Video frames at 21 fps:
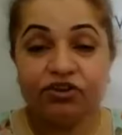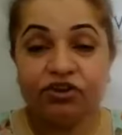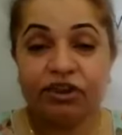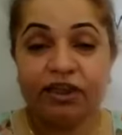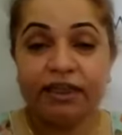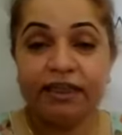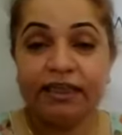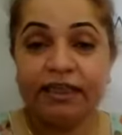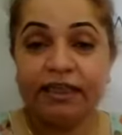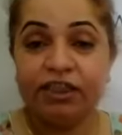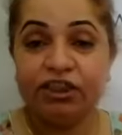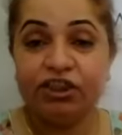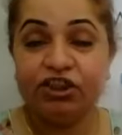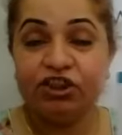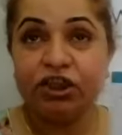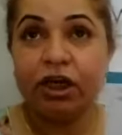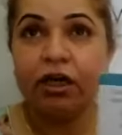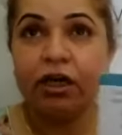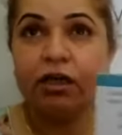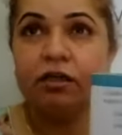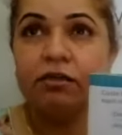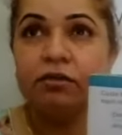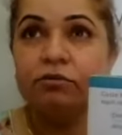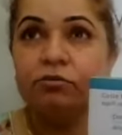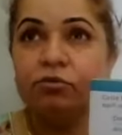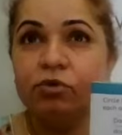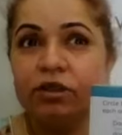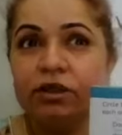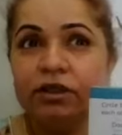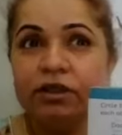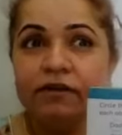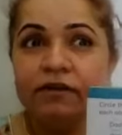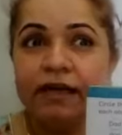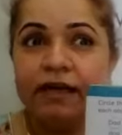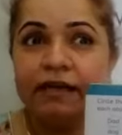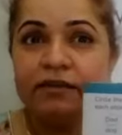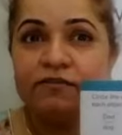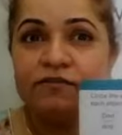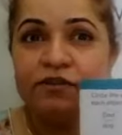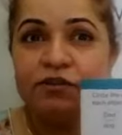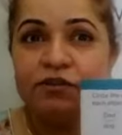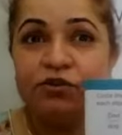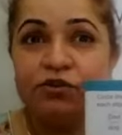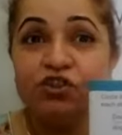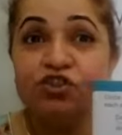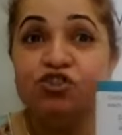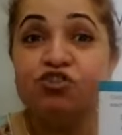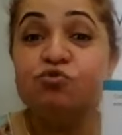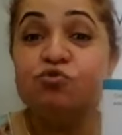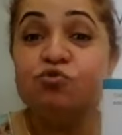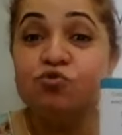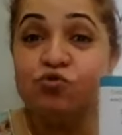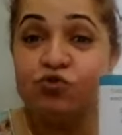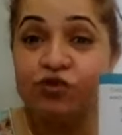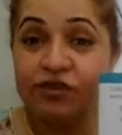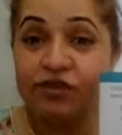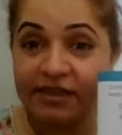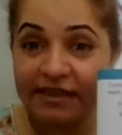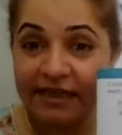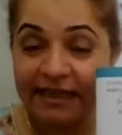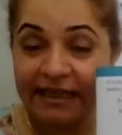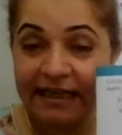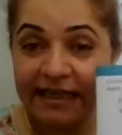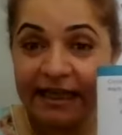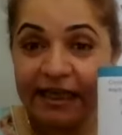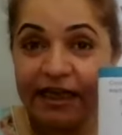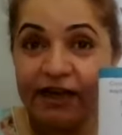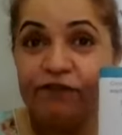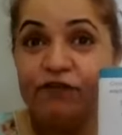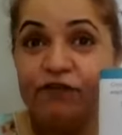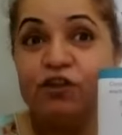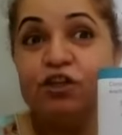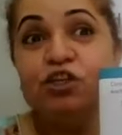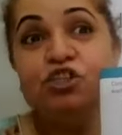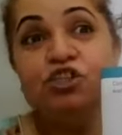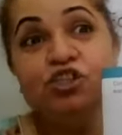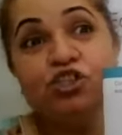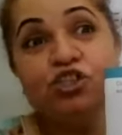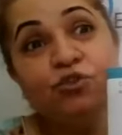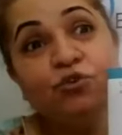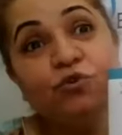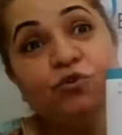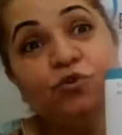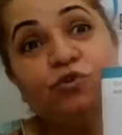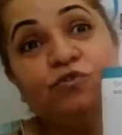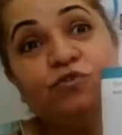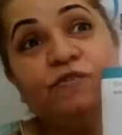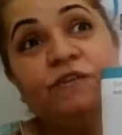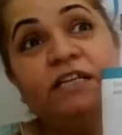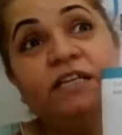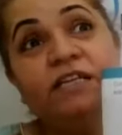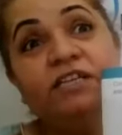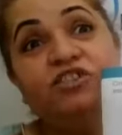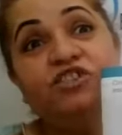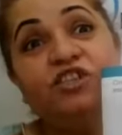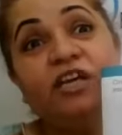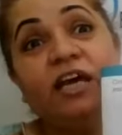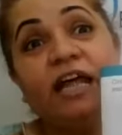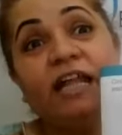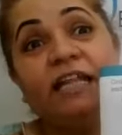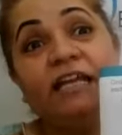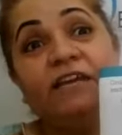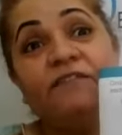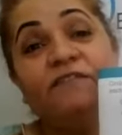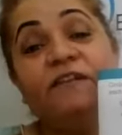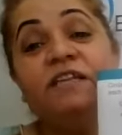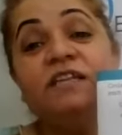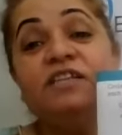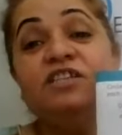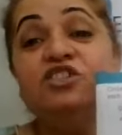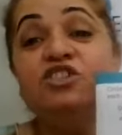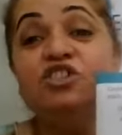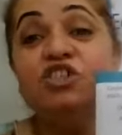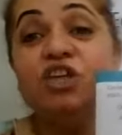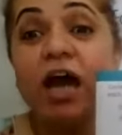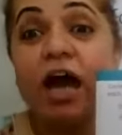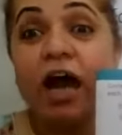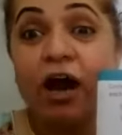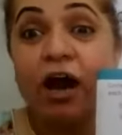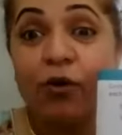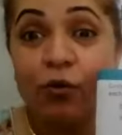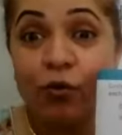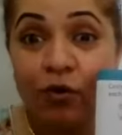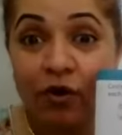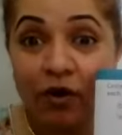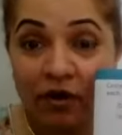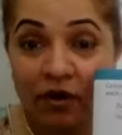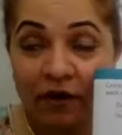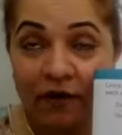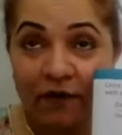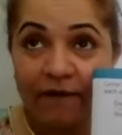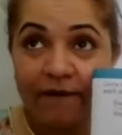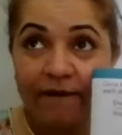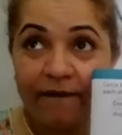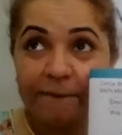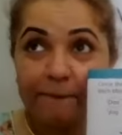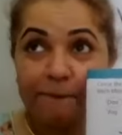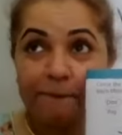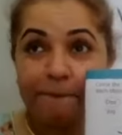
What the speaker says: jelly jug. What else we do? Juice. We did jelly. We did jaguar.